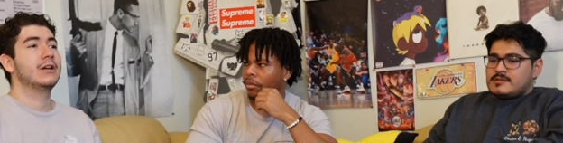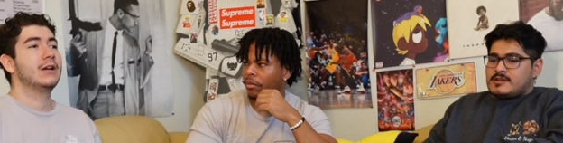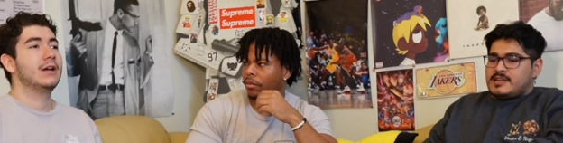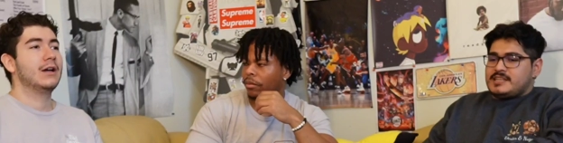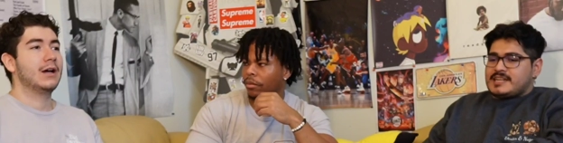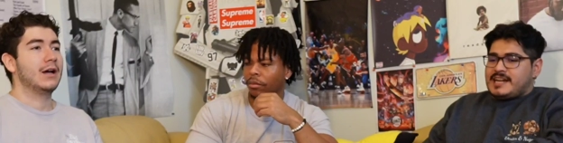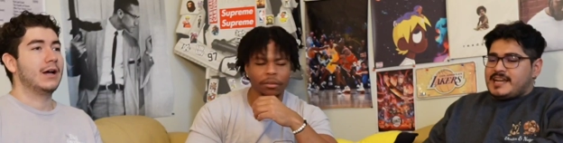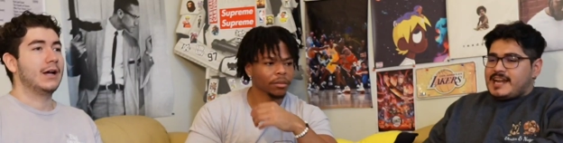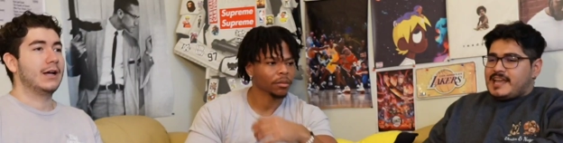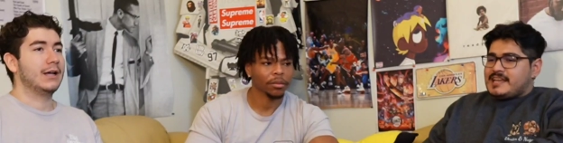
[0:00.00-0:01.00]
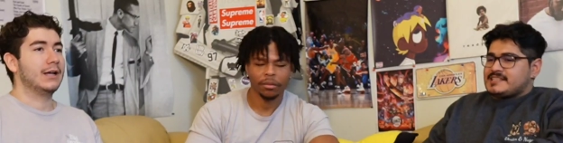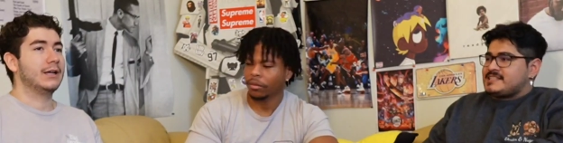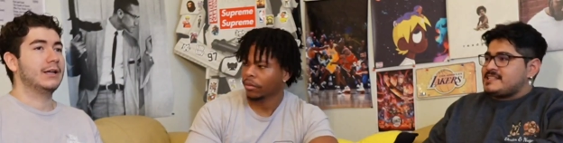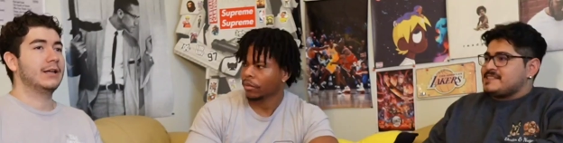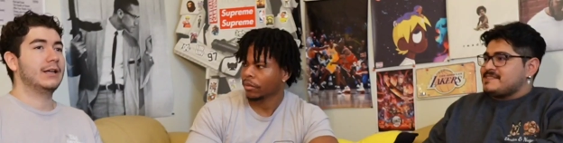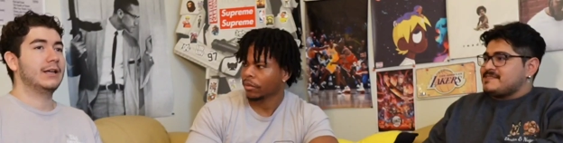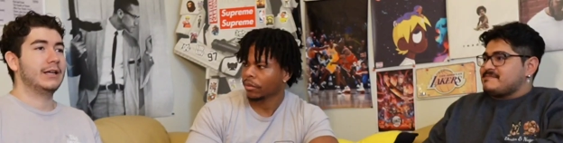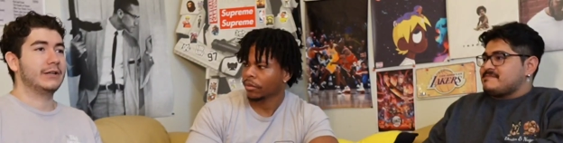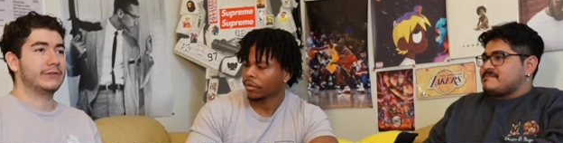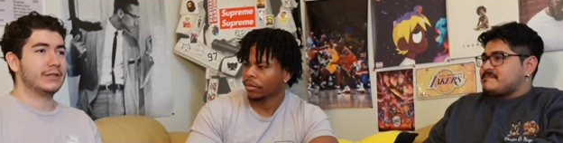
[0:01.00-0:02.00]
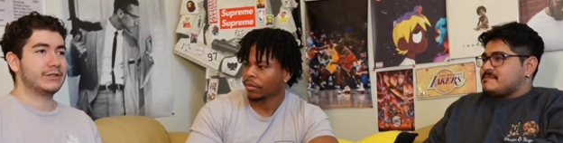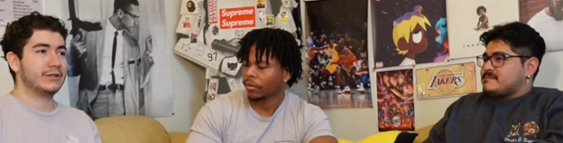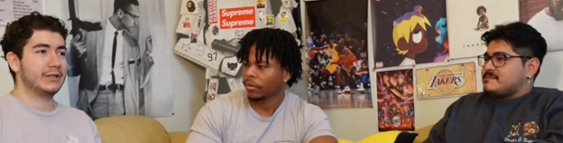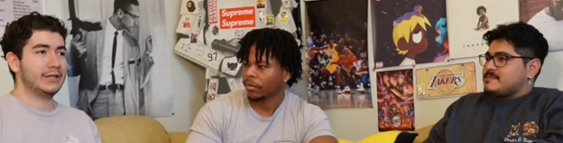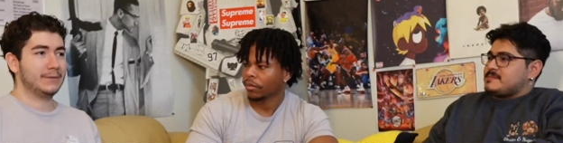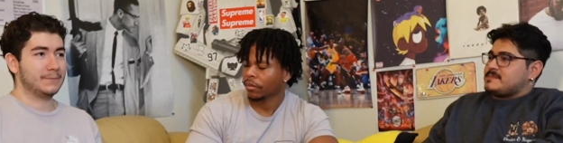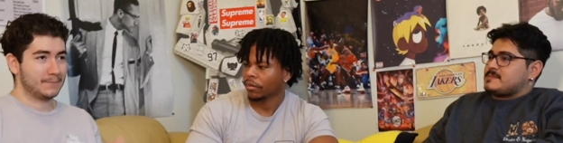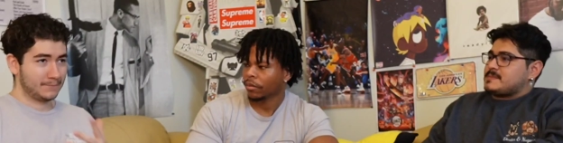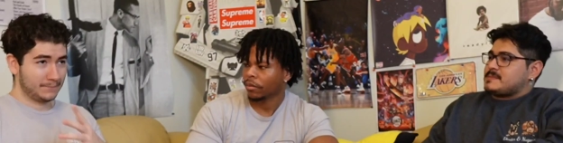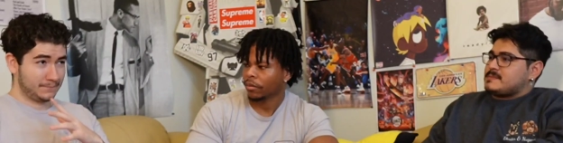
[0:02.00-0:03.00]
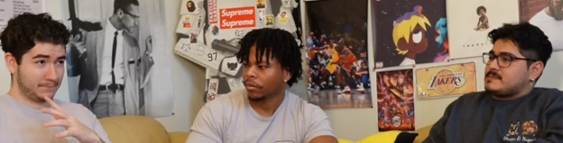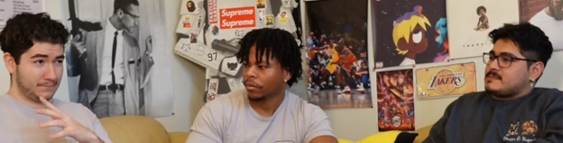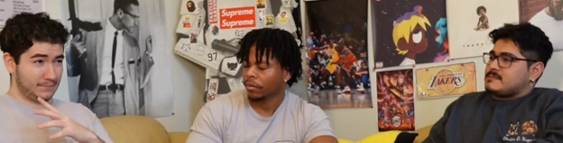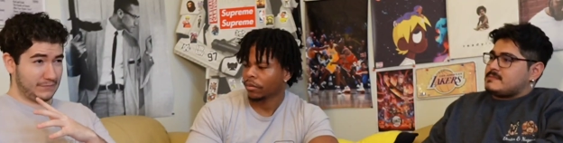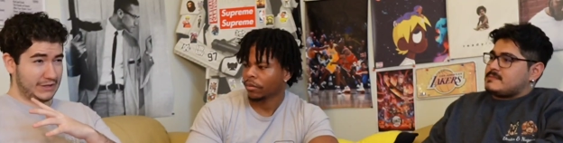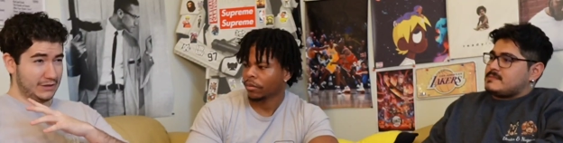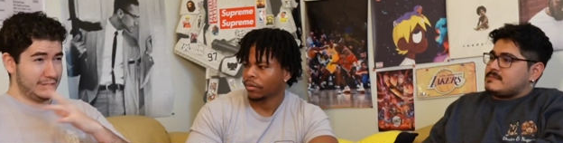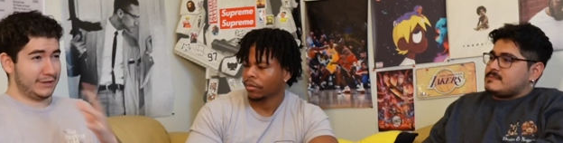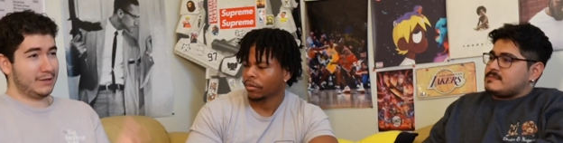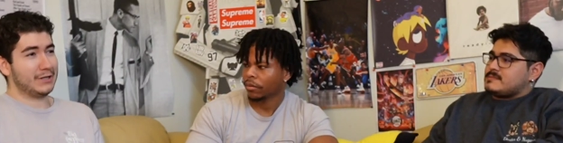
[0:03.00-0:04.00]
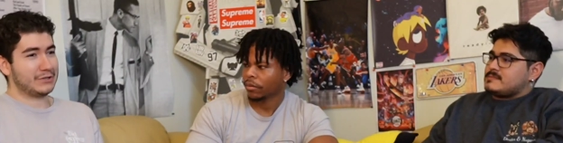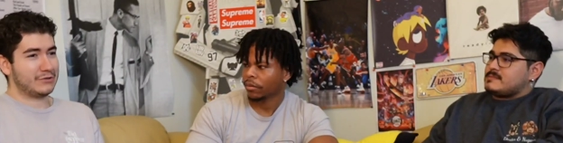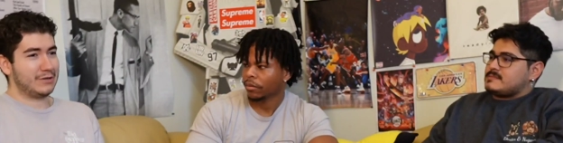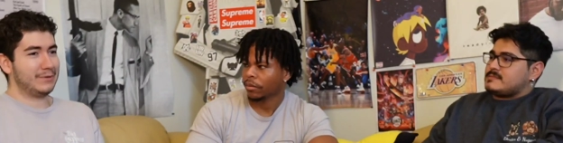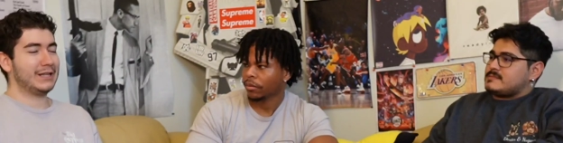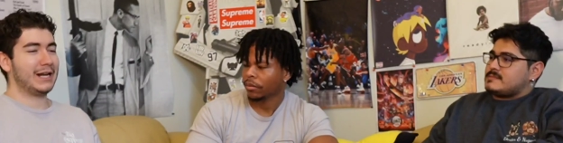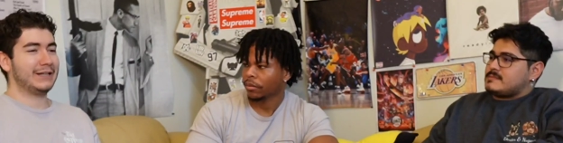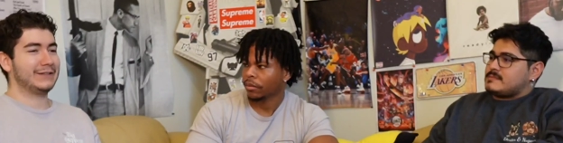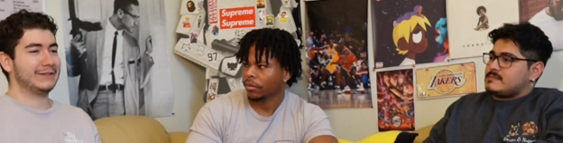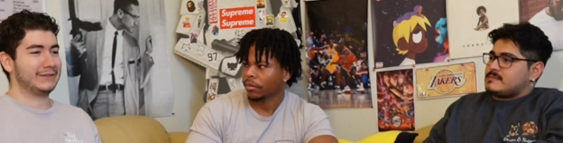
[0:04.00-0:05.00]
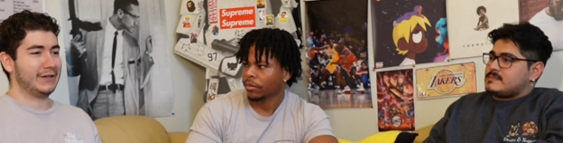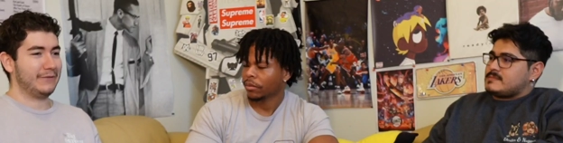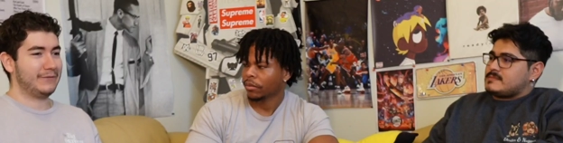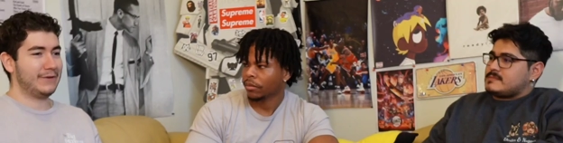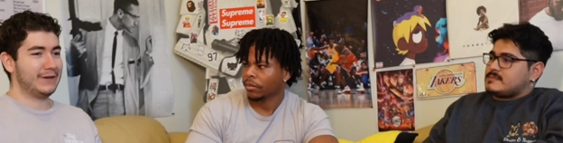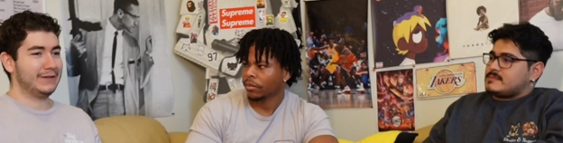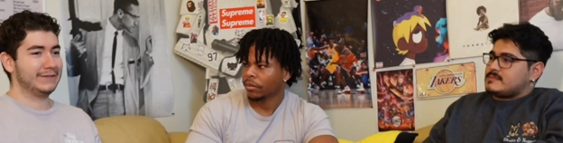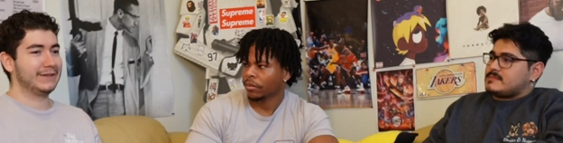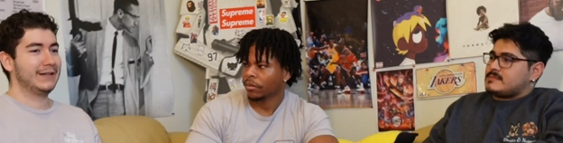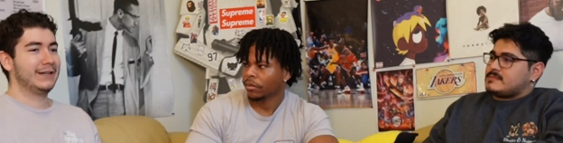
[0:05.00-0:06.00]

Speaker 1: Chris Kringles. Uh, and essentially, the only thing about streaming that I guess is tougher is